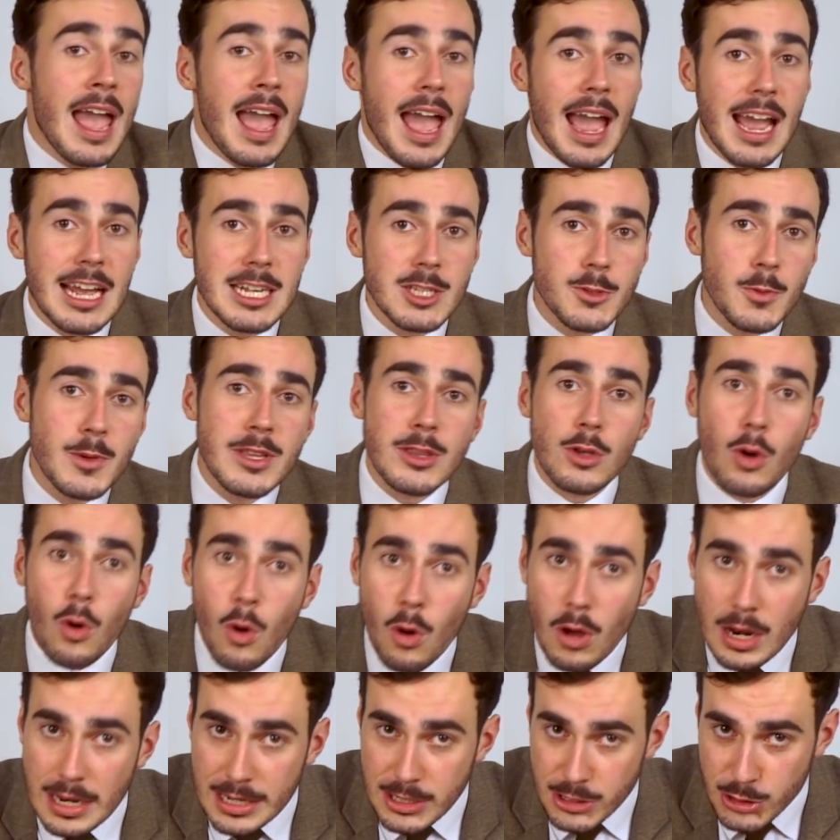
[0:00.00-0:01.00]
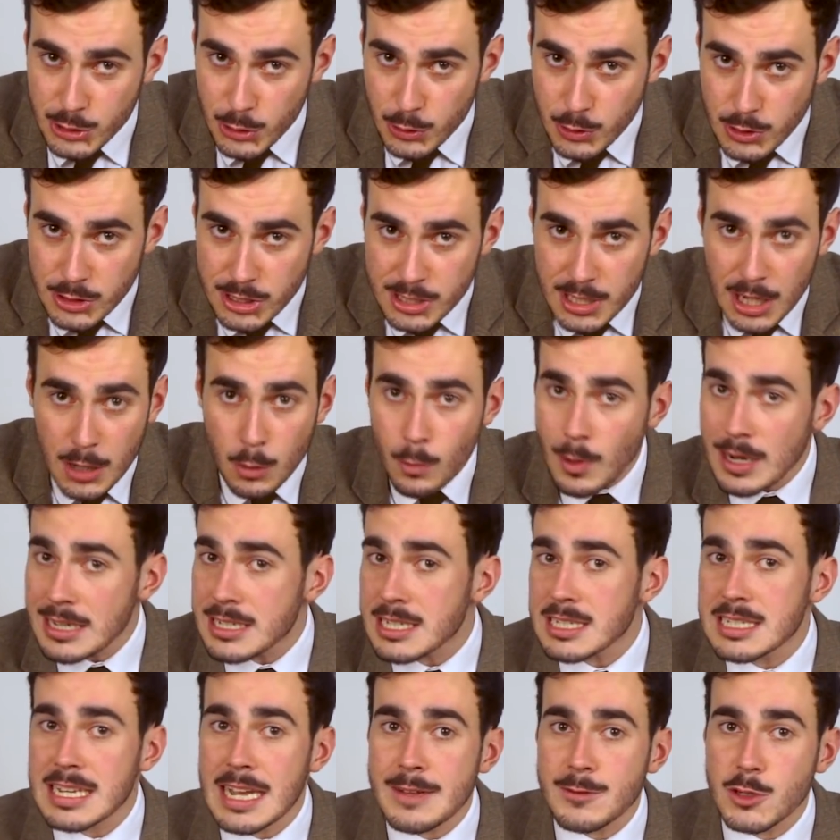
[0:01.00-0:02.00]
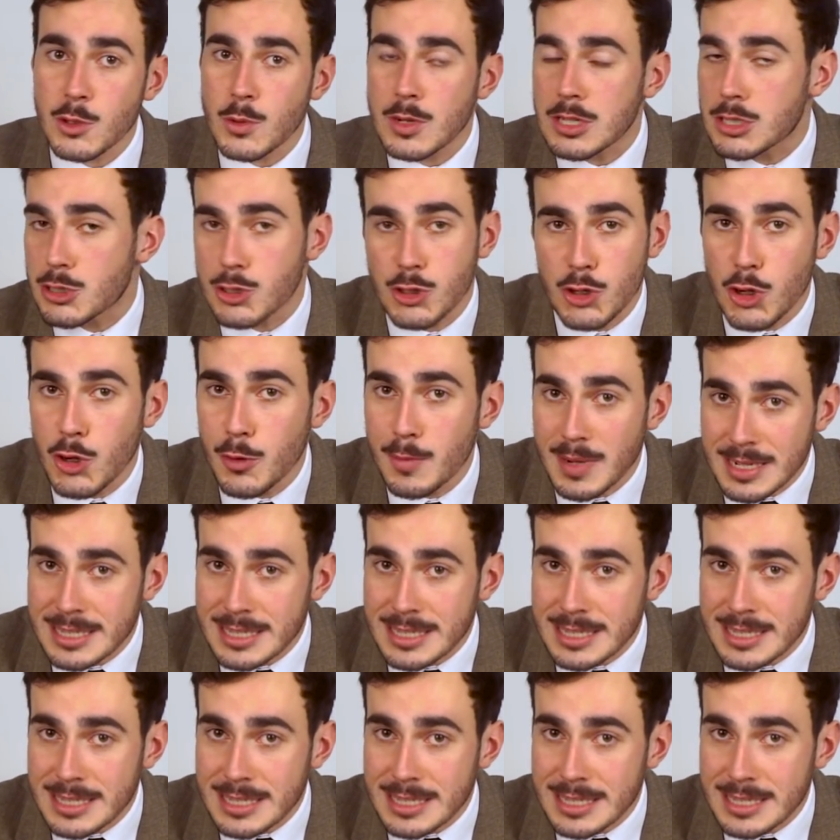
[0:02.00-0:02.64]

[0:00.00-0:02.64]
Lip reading: as with all issues, we just have to assume